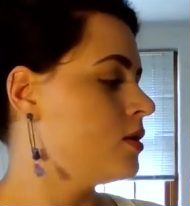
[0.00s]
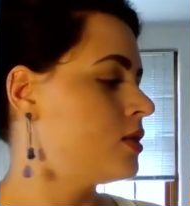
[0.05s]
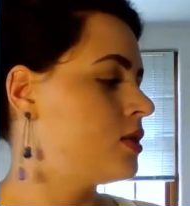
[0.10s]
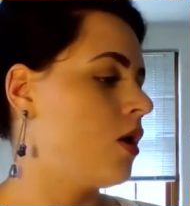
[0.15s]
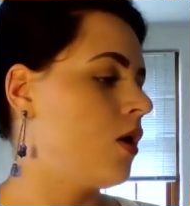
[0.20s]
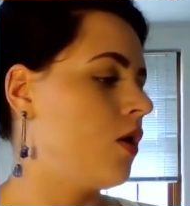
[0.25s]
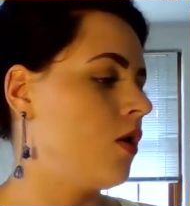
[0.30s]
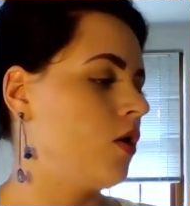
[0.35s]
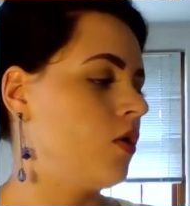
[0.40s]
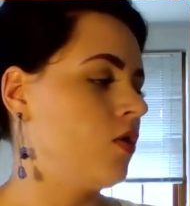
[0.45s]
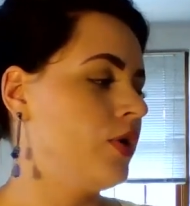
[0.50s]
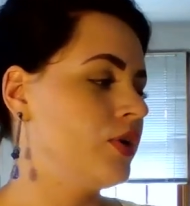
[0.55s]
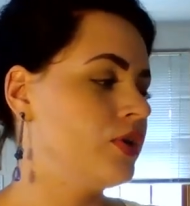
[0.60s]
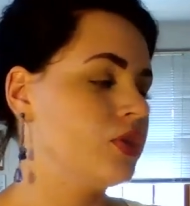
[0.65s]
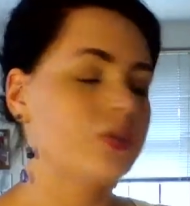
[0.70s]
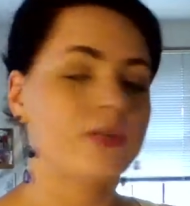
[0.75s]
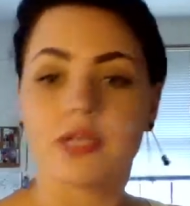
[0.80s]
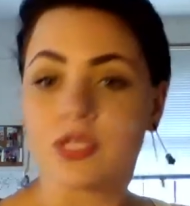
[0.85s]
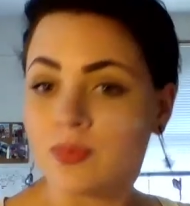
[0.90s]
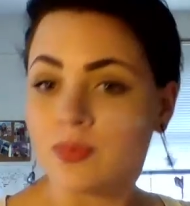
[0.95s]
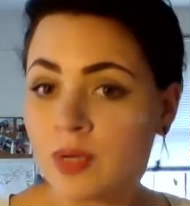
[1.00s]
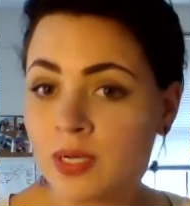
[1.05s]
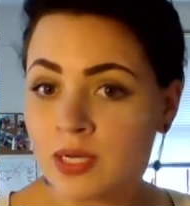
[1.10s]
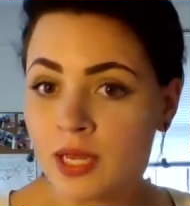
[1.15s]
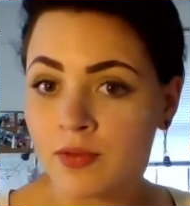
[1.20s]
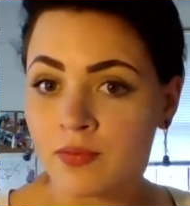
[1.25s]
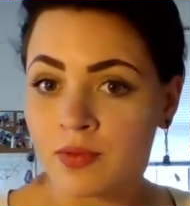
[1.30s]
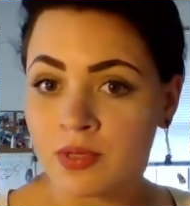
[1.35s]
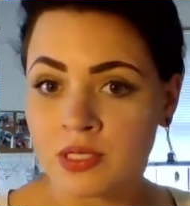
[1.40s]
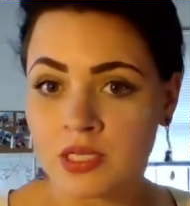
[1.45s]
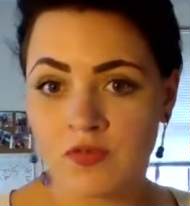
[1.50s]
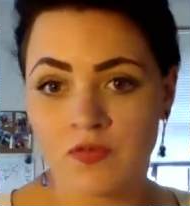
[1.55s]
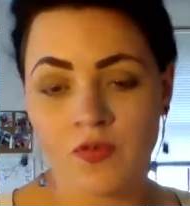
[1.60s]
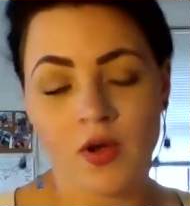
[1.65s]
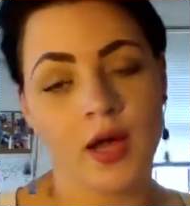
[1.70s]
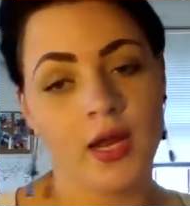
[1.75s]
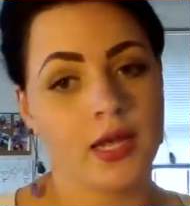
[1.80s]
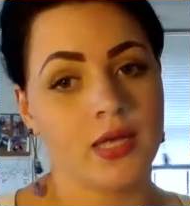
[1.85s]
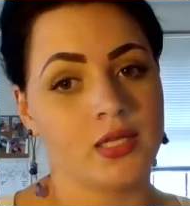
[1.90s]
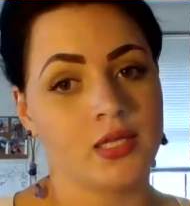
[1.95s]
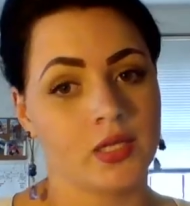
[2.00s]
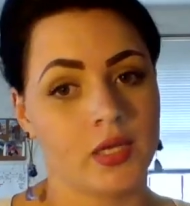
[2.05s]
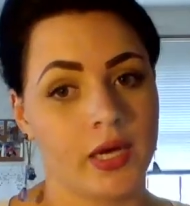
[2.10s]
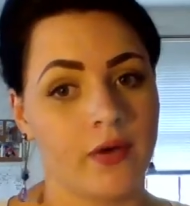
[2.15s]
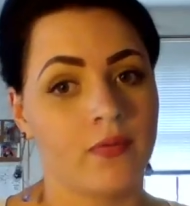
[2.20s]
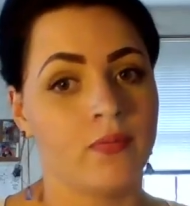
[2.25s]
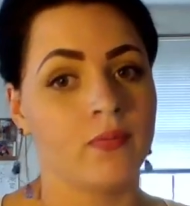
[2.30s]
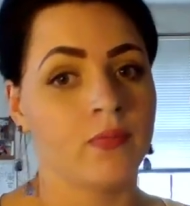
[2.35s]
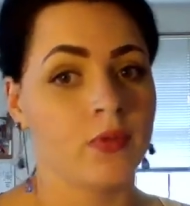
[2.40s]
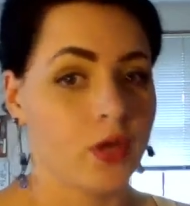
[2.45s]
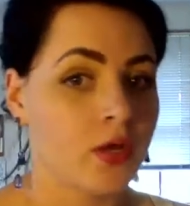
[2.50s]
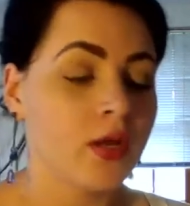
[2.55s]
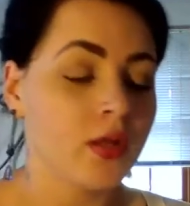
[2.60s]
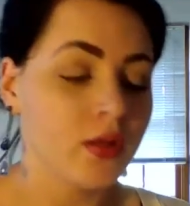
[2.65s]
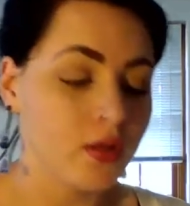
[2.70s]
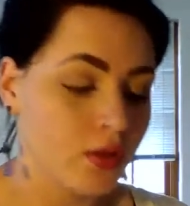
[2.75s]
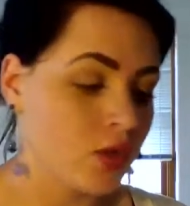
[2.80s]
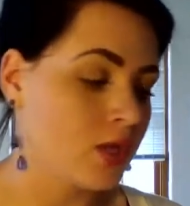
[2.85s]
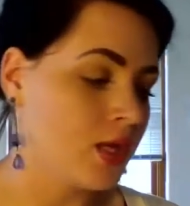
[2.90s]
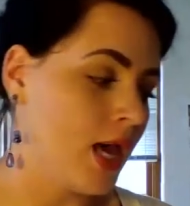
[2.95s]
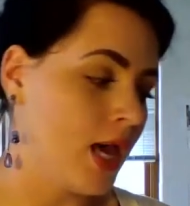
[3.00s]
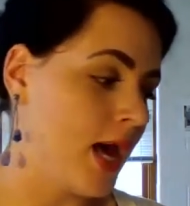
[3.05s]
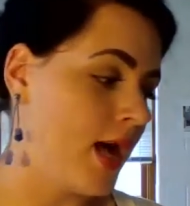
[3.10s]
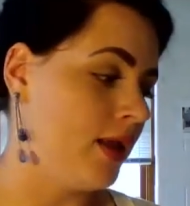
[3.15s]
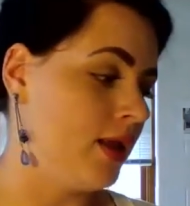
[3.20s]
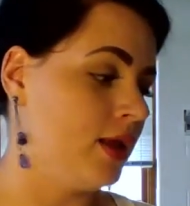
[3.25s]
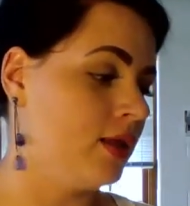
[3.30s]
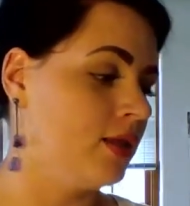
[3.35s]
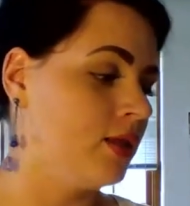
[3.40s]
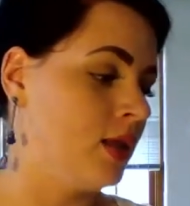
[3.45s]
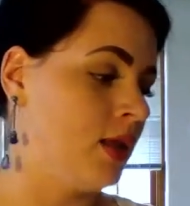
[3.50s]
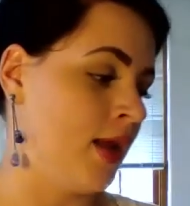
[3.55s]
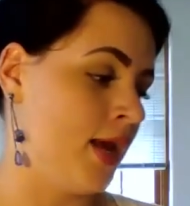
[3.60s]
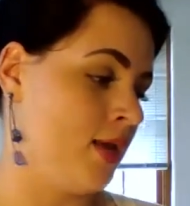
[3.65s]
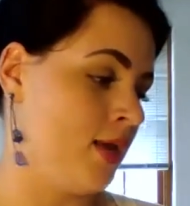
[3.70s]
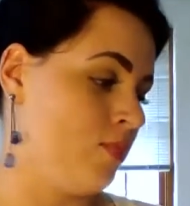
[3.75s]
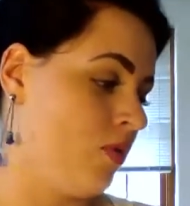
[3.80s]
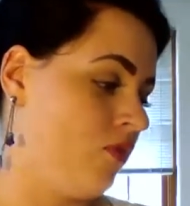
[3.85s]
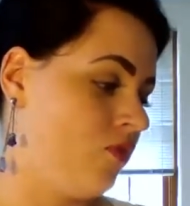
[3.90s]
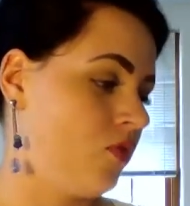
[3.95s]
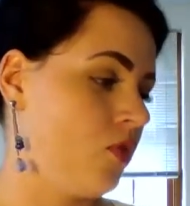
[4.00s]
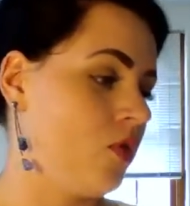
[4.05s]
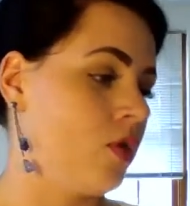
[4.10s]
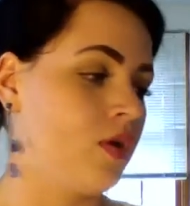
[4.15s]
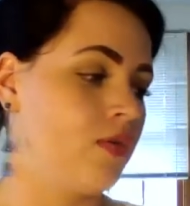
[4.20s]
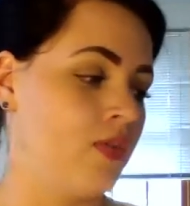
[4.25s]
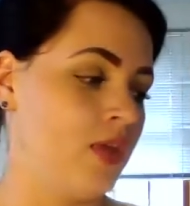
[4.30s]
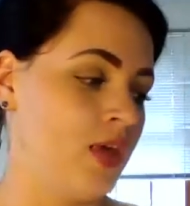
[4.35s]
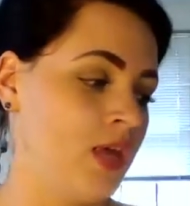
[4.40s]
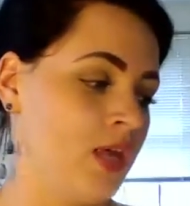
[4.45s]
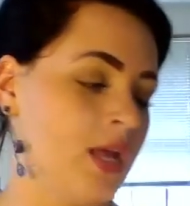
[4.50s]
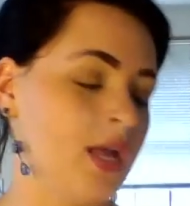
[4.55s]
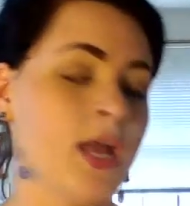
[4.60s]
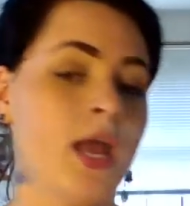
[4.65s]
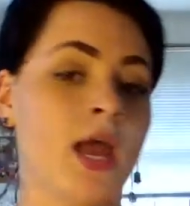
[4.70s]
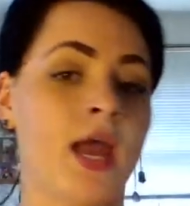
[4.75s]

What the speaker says: So history is Monday, Wednesday, Friday, so I'm going to look at it the night before. Then I